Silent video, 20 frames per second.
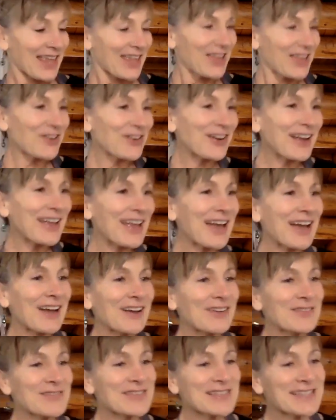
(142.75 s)
Here I
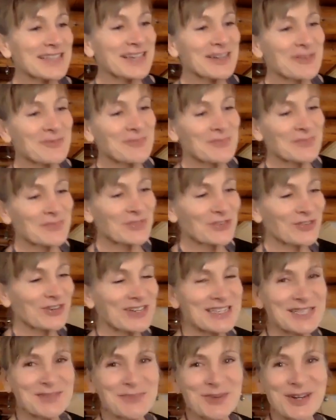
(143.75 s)
have some
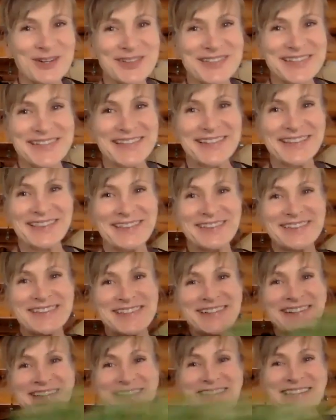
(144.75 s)
tray sprouts. They're
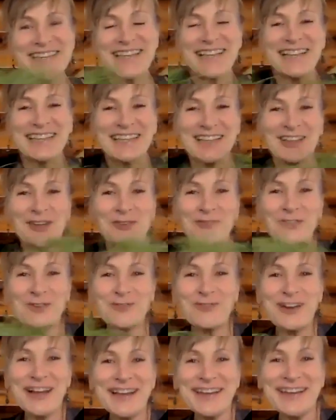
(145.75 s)
starting to get a little
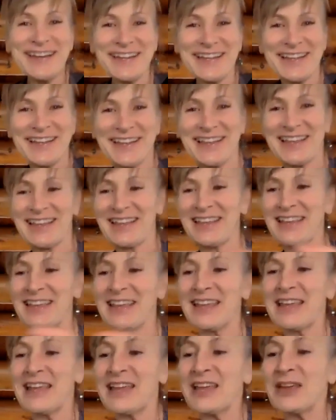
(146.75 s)
overrun,
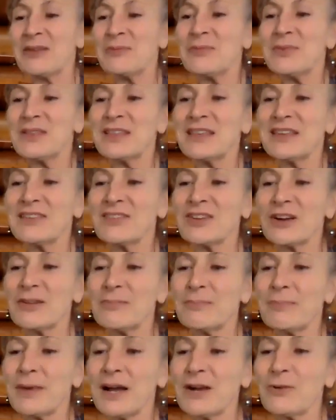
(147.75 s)
but these
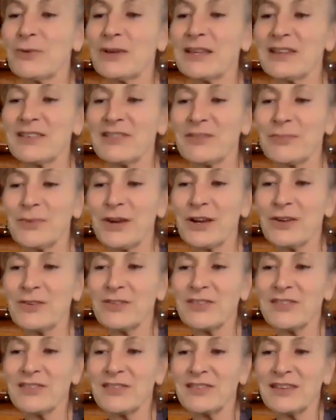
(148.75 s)
are buckwheat
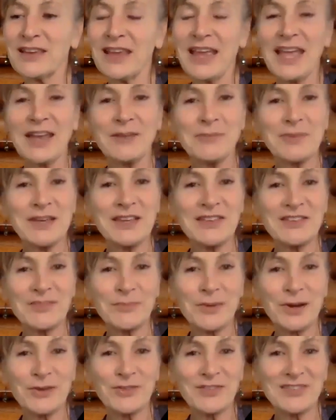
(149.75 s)
sprouts and pea
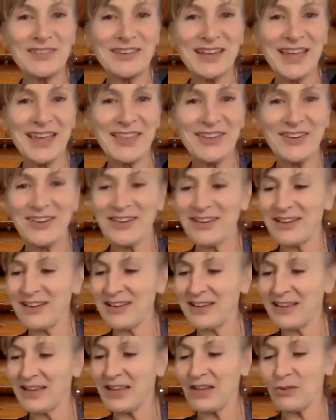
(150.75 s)
sprouts together
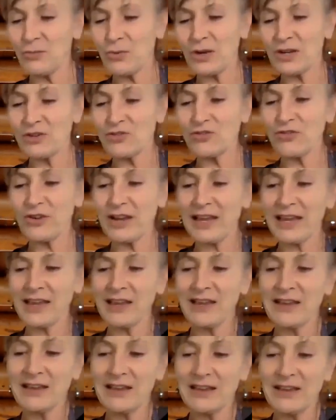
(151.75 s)
in one
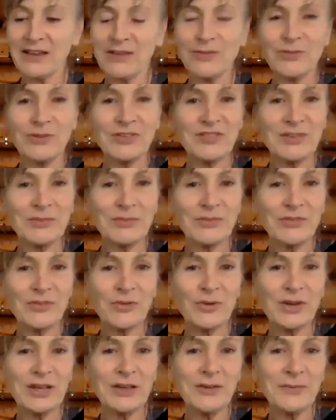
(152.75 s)
tray with some
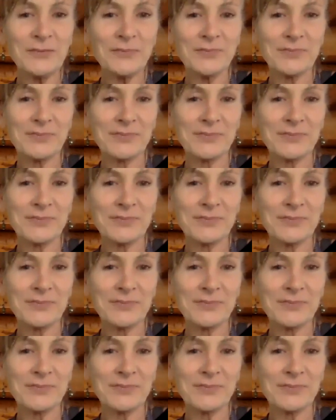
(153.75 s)
soil.